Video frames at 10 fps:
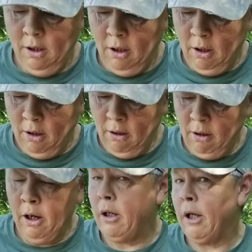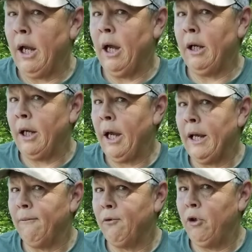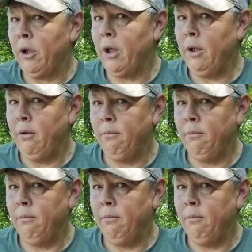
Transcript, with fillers: a can of chicken,